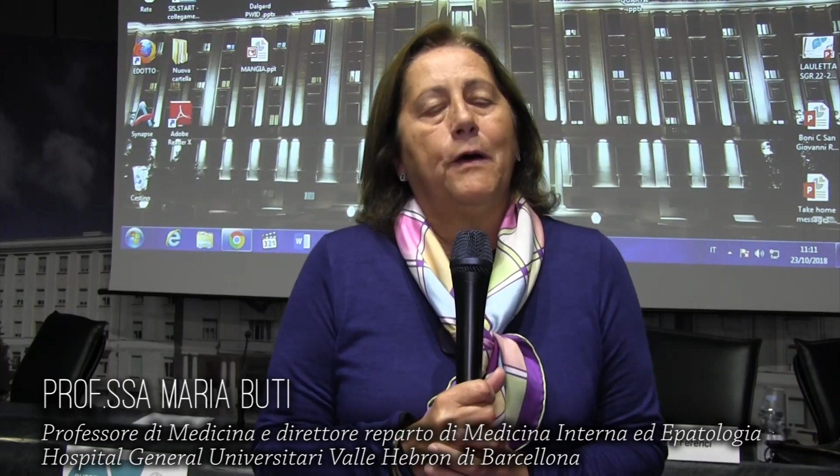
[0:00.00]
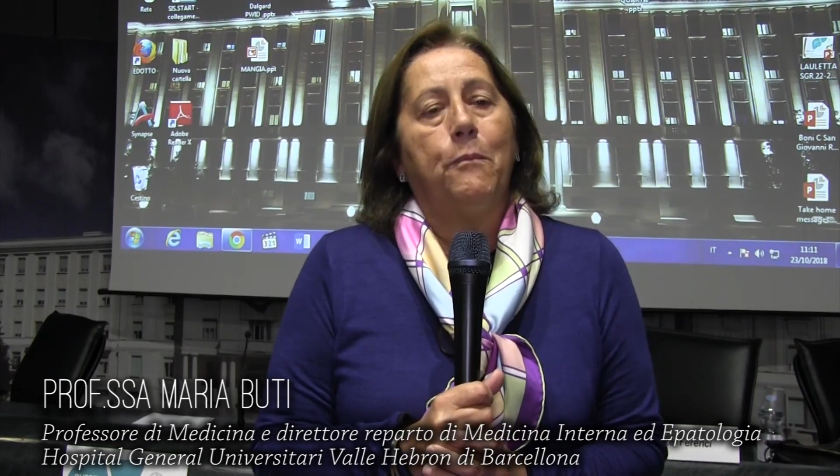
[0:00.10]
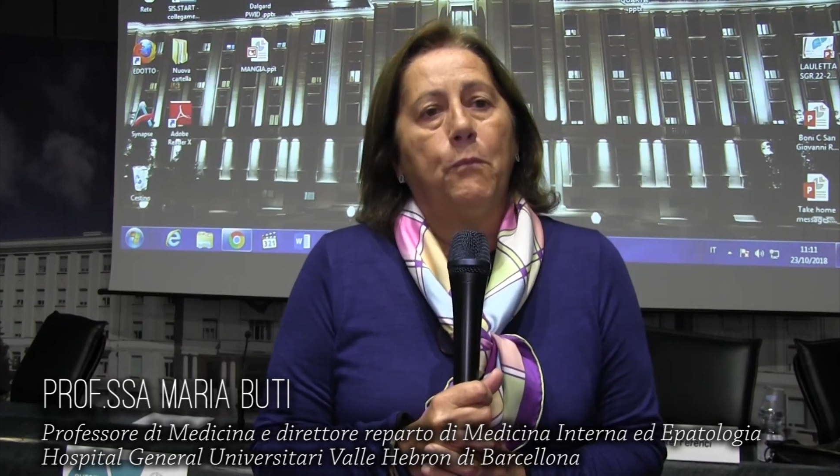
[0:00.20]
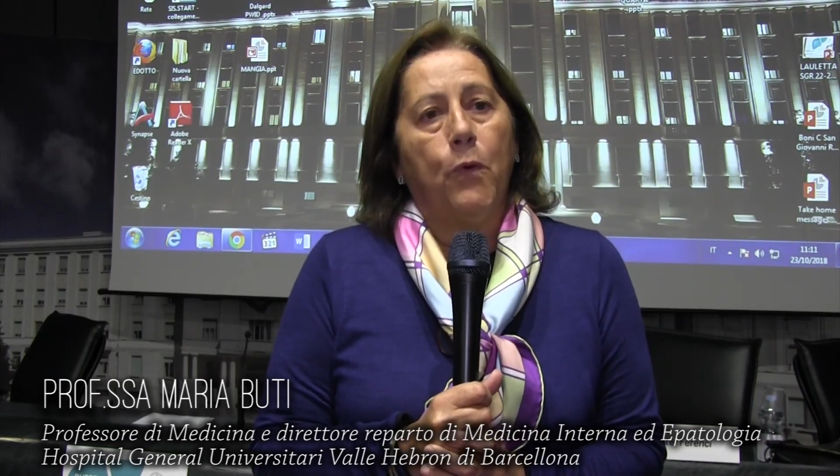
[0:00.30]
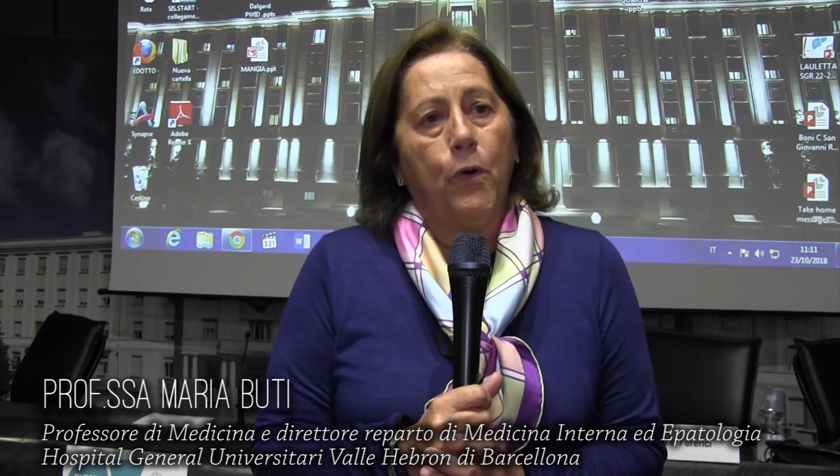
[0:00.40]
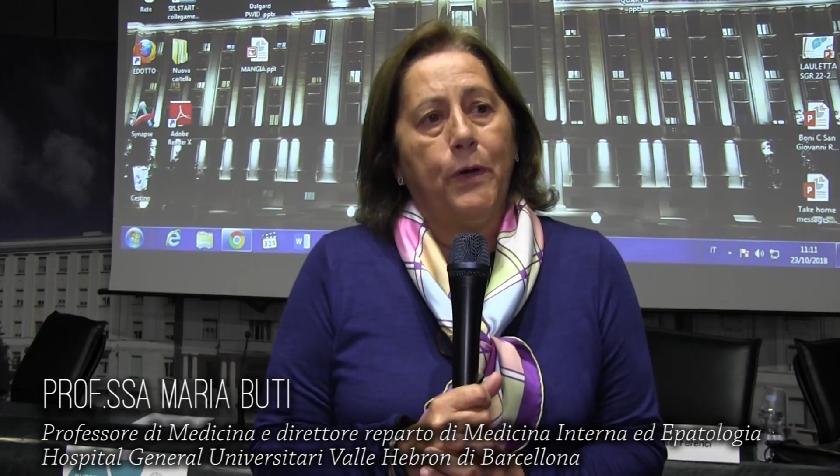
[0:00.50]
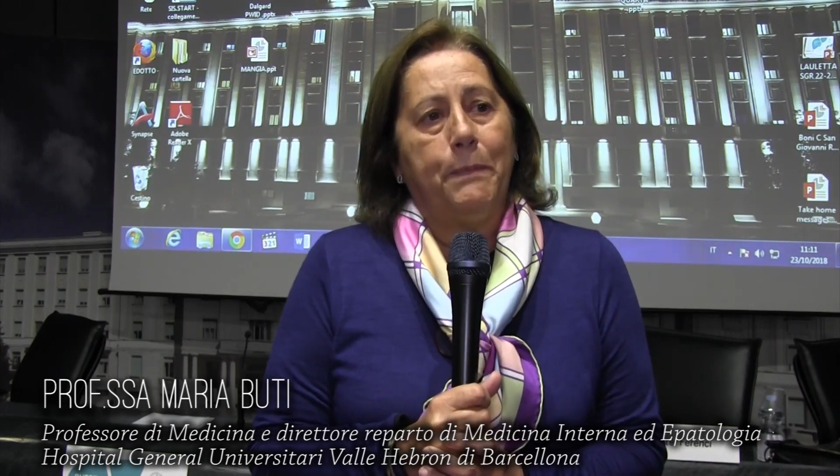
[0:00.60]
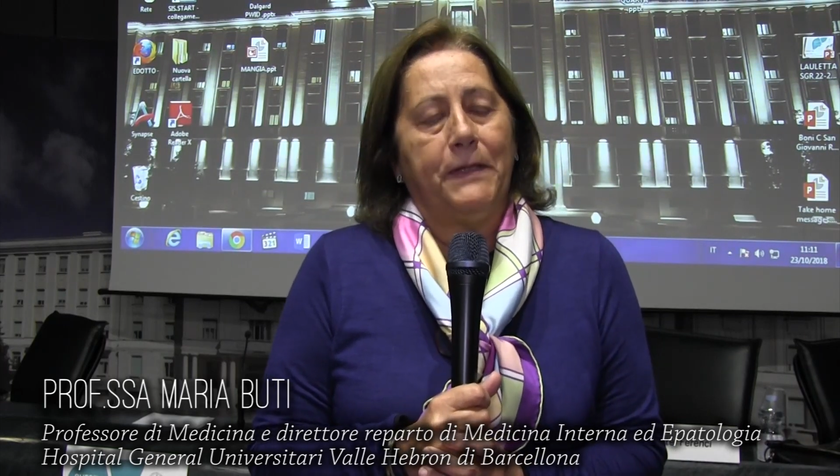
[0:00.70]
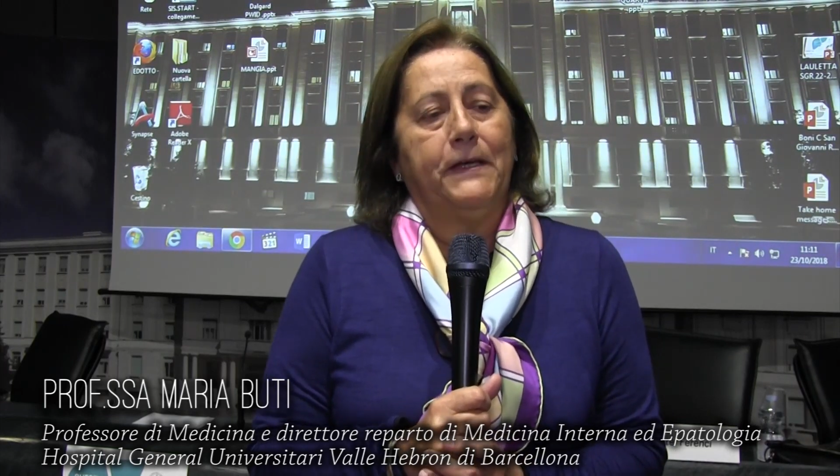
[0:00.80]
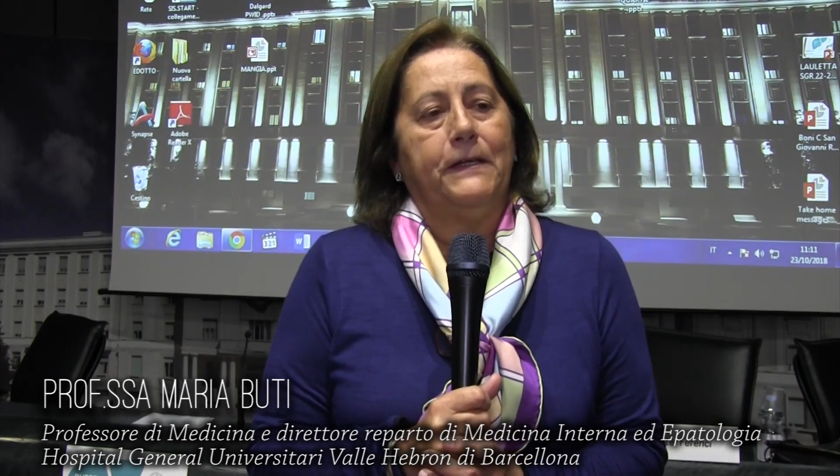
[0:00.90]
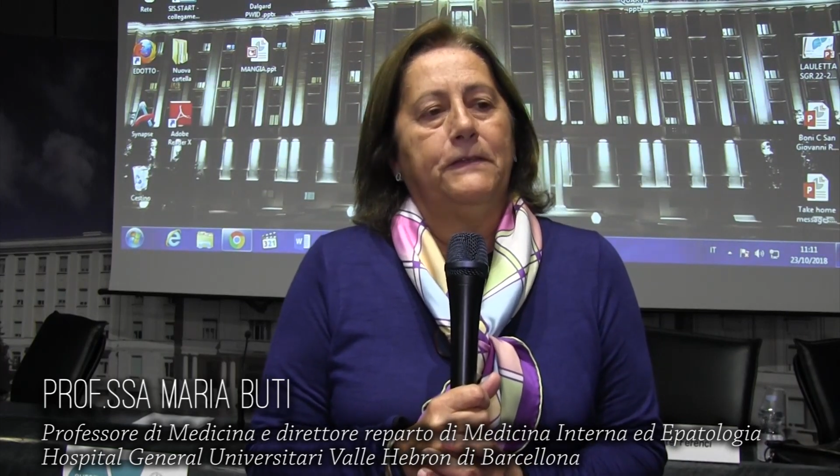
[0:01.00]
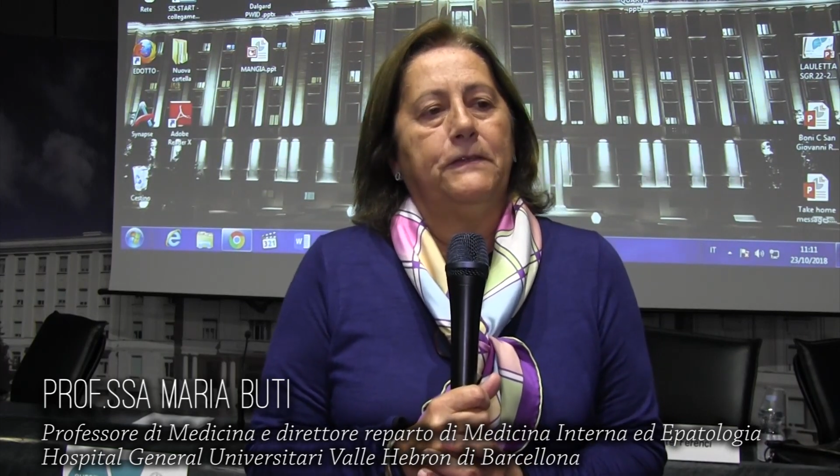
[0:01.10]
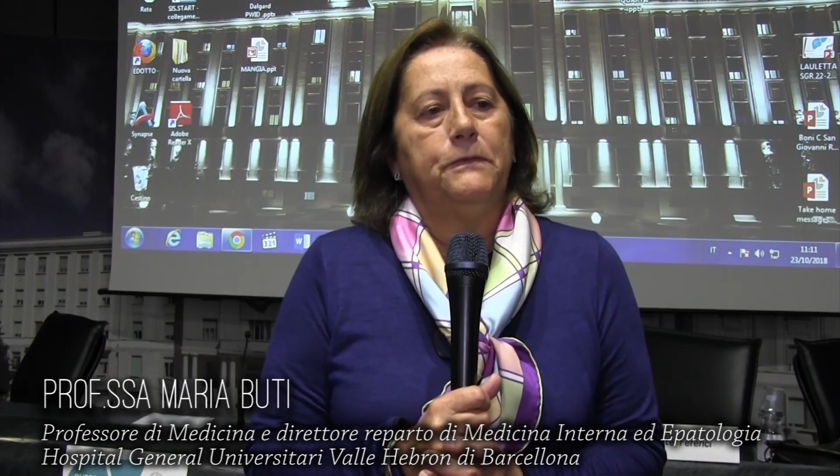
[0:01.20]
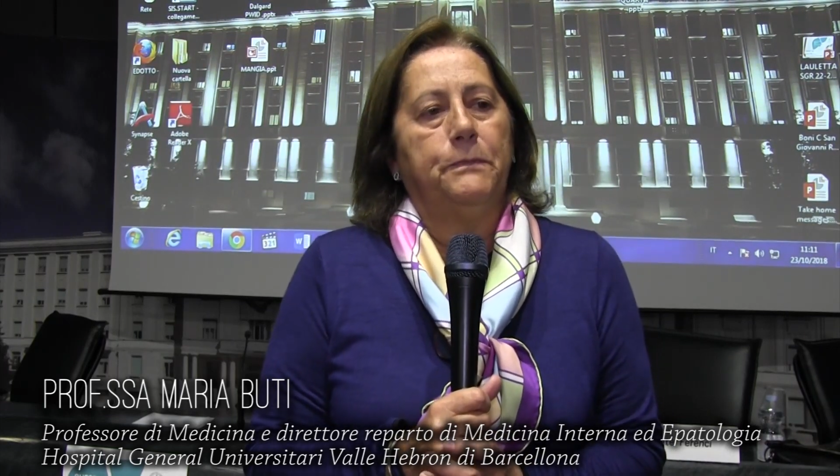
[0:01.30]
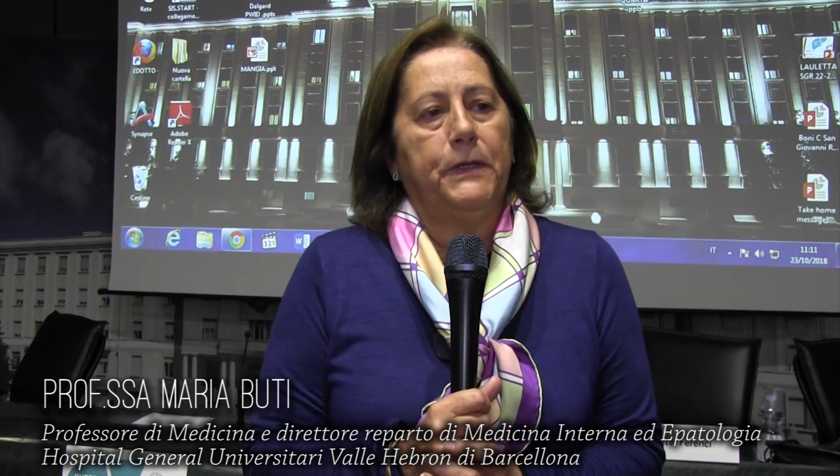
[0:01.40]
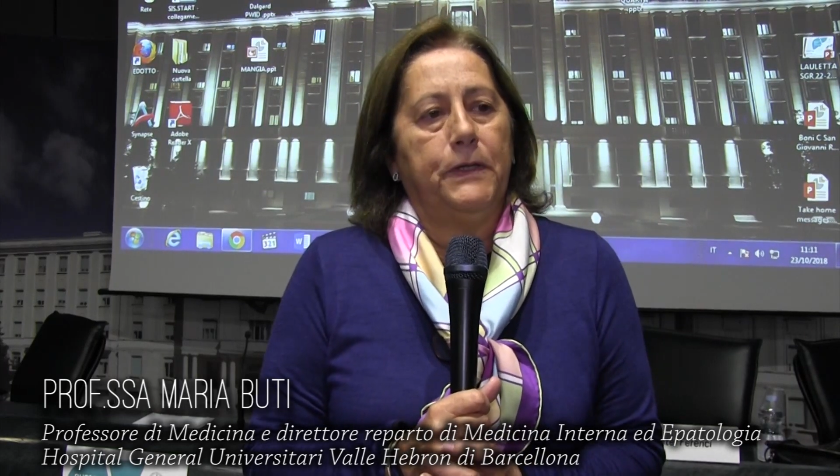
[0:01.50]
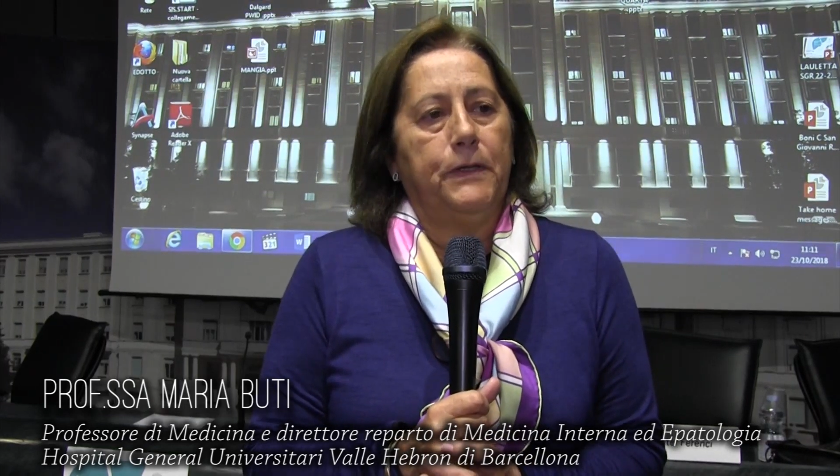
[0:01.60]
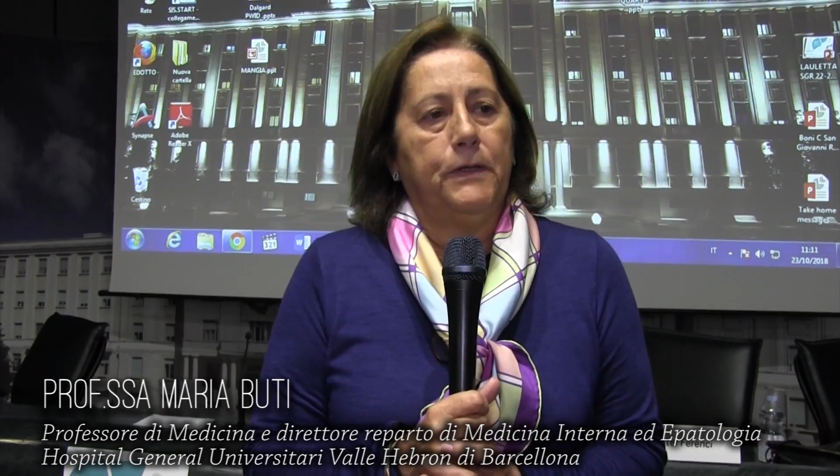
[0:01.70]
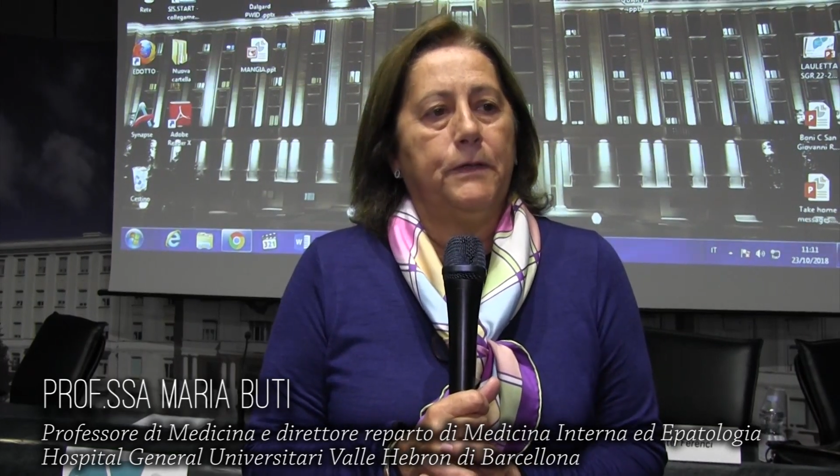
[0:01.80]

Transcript: more hepatitis B